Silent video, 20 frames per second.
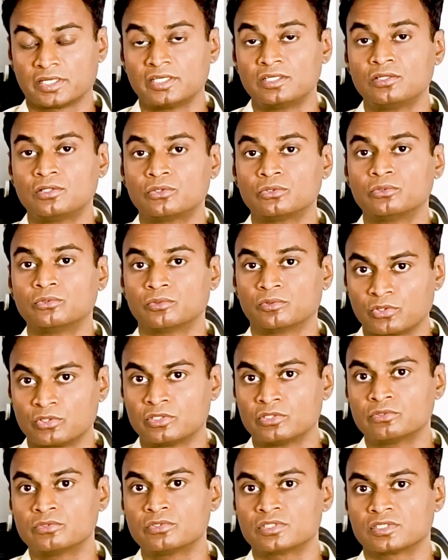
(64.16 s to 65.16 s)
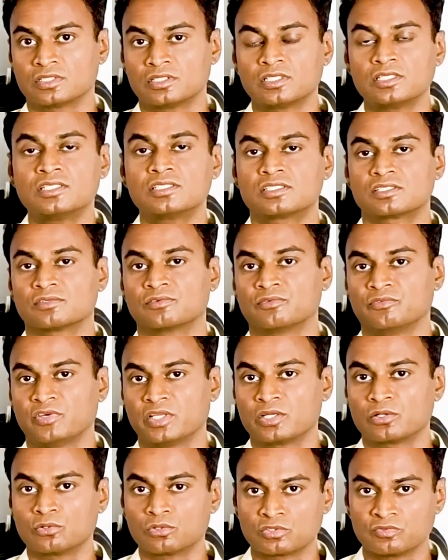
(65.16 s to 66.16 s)
tend to produce these
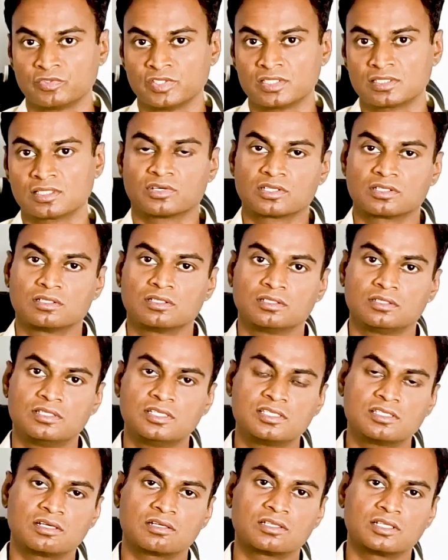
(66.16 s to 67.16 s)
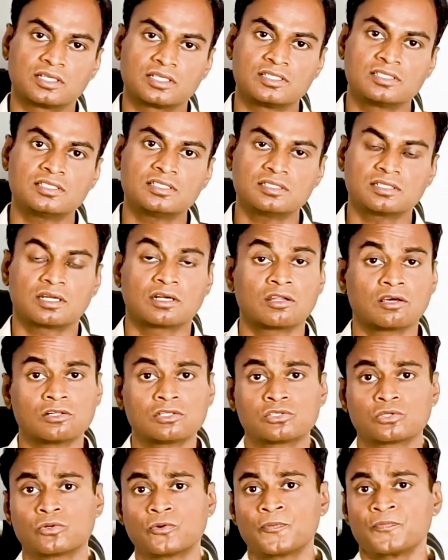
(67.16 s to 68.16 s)
varicose veins. These are the reasons. And
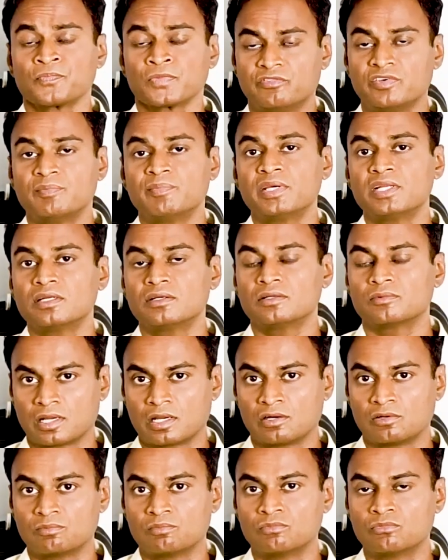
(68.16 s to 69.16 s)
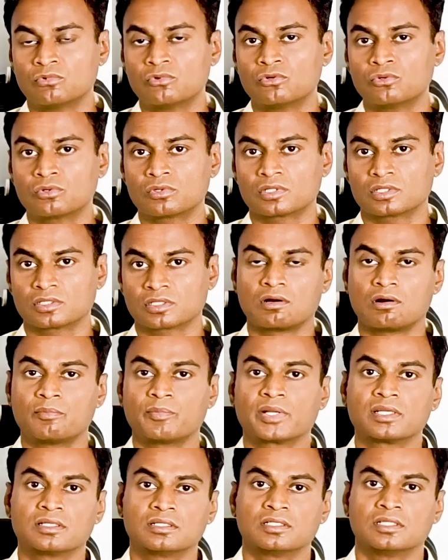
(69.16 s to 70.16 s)
also women have more
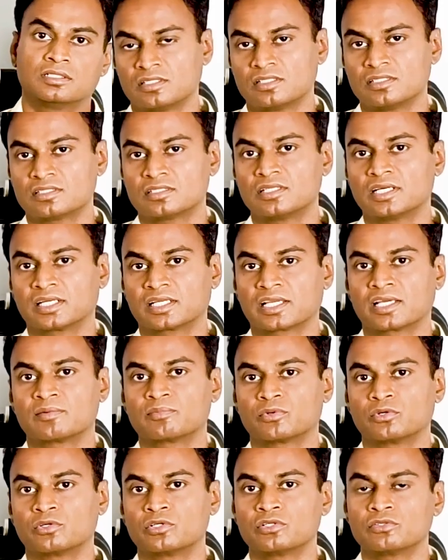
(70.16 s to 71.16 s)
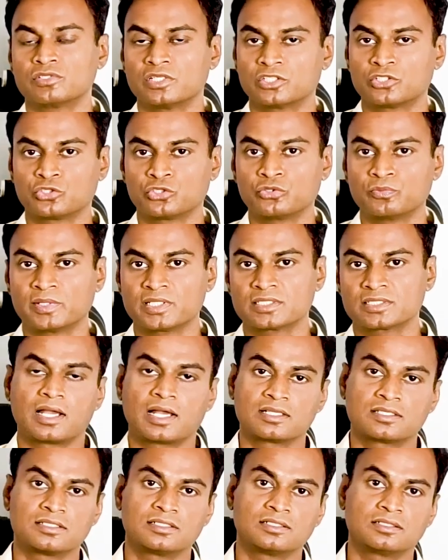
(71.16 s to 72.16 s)
common disease that can produce the tumors,
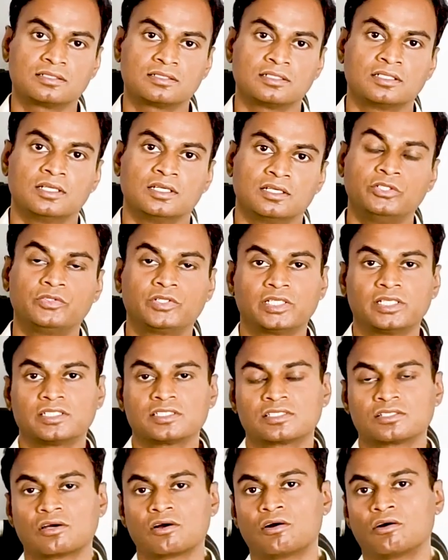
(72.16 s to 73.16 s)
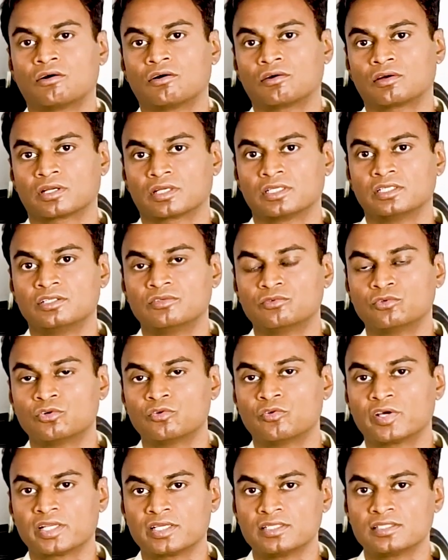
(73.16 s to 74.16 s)
as in uterus or in
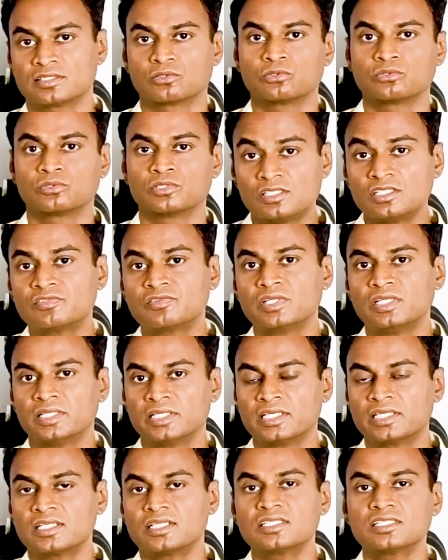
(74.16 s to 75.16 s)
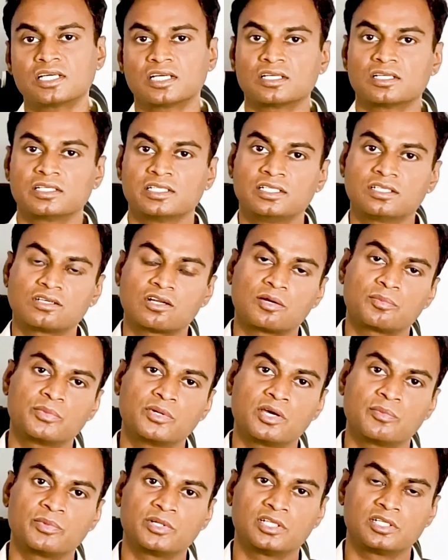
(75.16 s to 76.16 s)
ovaries. So these will increase the
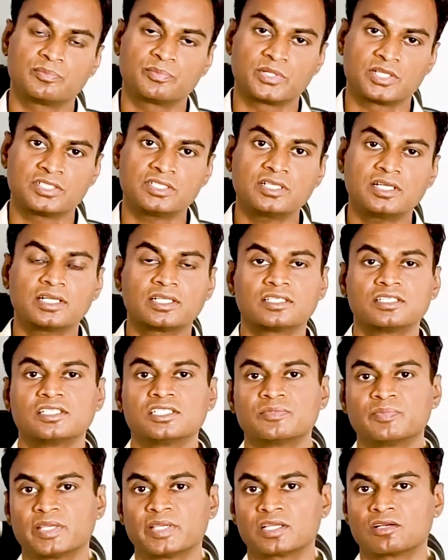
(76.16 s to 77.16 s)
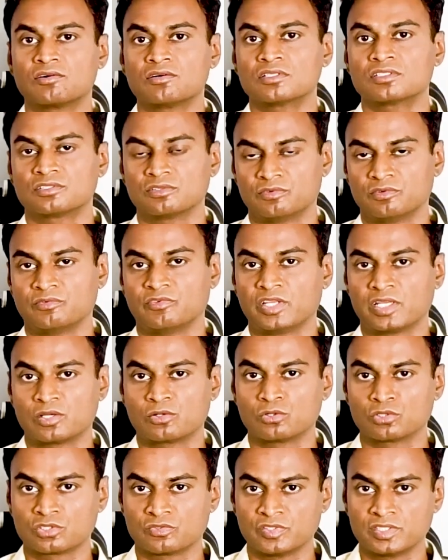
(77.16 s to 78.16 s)
intra-abdominal pressure and these may cause
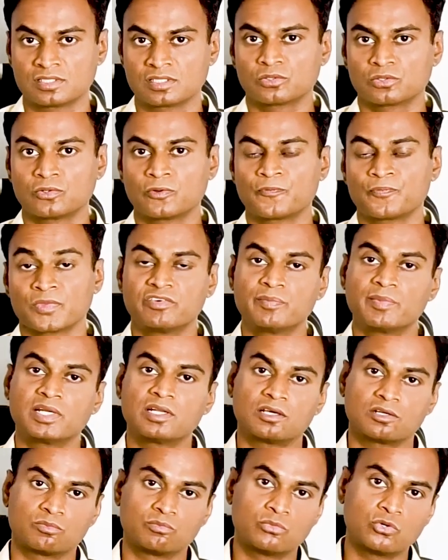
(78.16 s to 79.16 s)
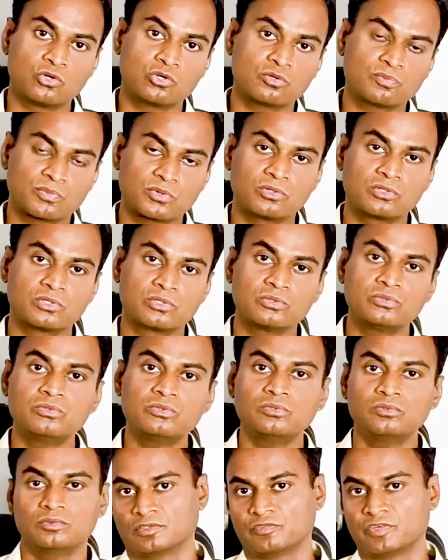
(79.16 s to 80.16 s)
varicose veins. So women are more prone
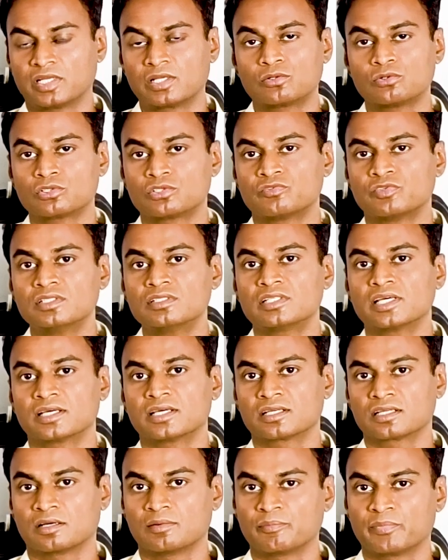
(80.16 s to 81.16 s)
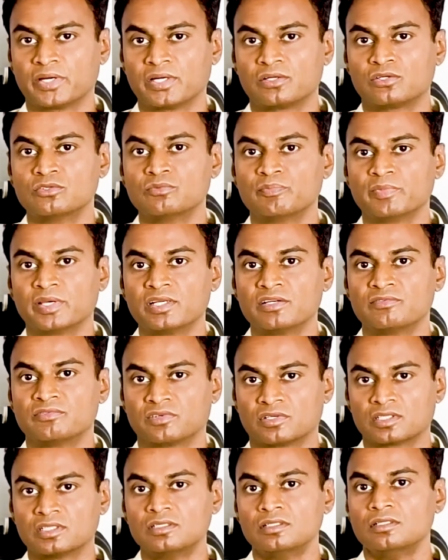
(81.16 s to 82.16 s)
to varicose veins than compared to men
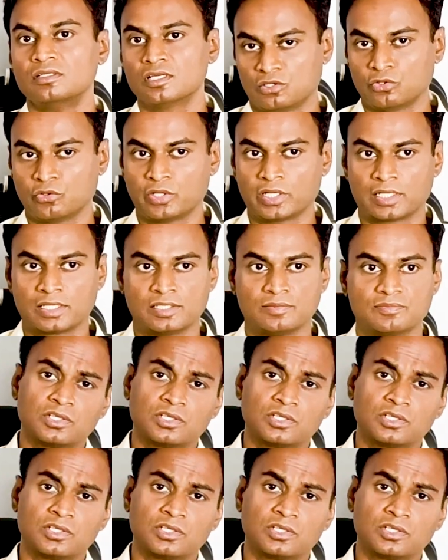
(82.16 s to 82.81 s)
for the lower limb.